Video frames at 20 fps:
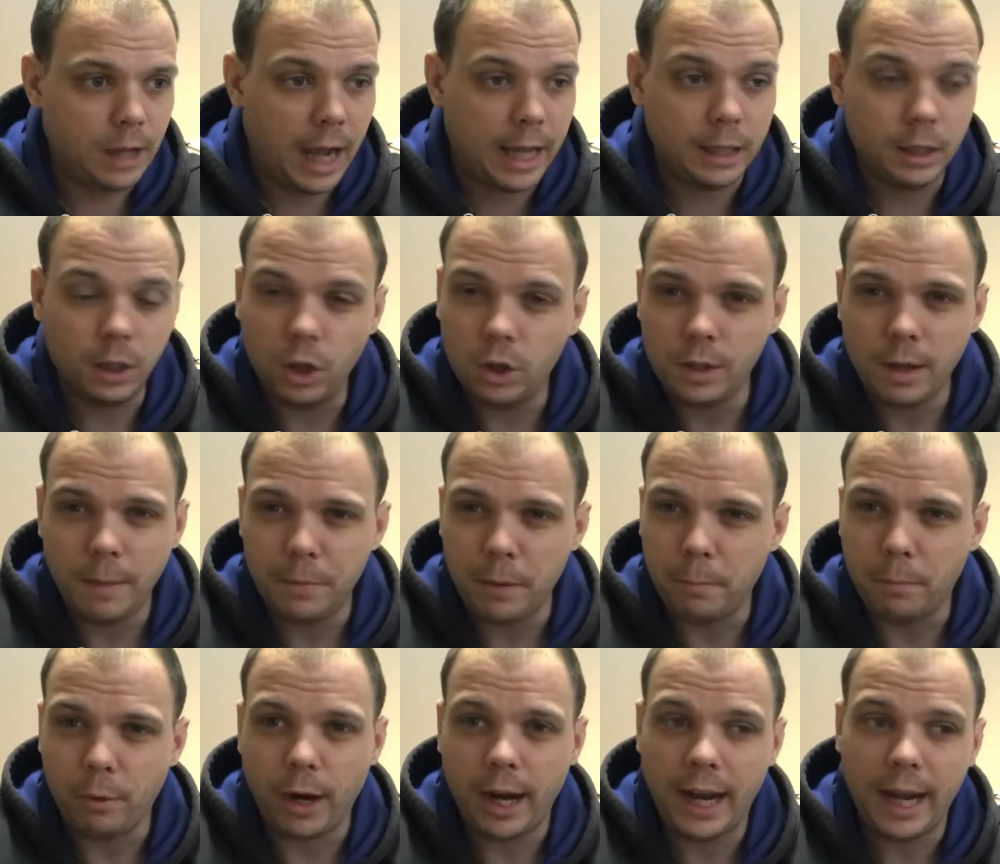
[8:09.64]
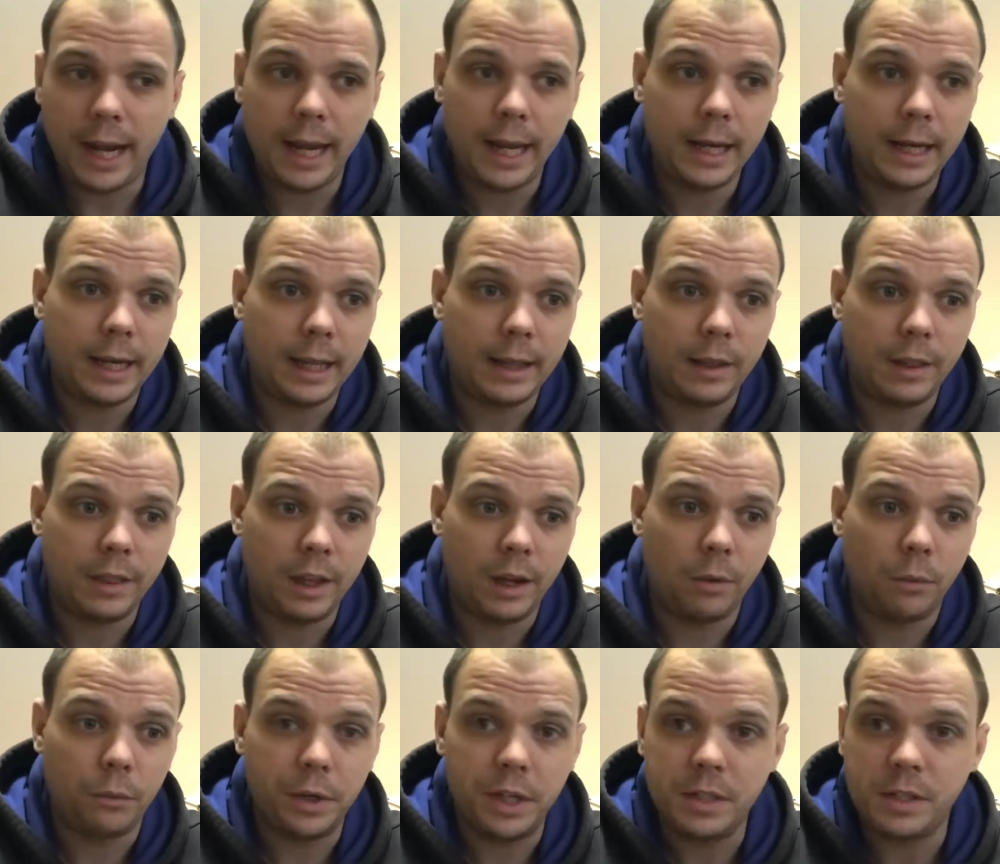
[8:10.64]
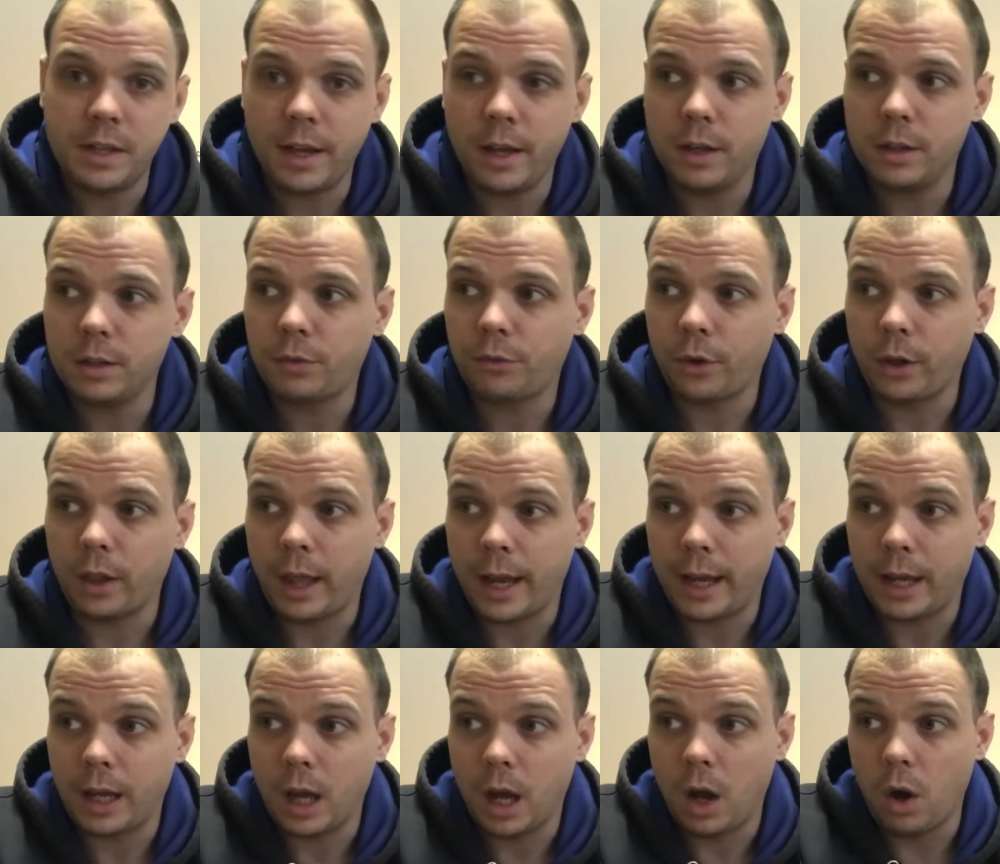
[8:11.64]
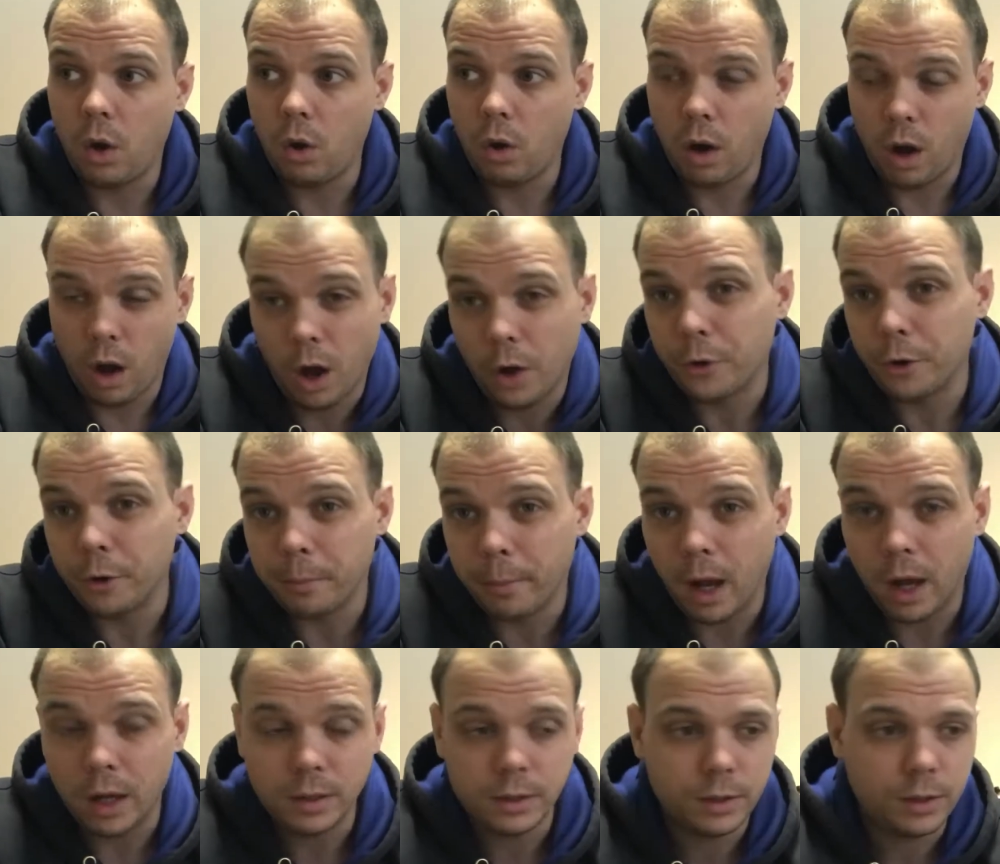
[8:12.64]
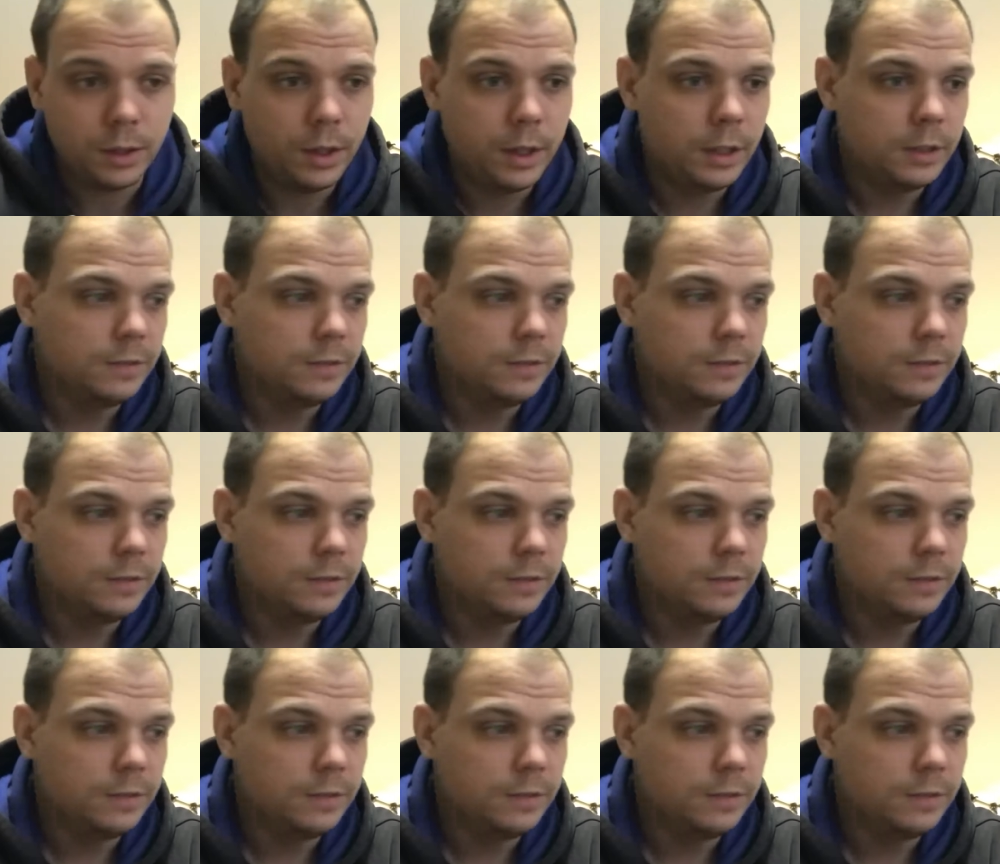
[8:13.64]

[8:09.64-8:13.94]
looked up the brand, and the thing retails for like $100.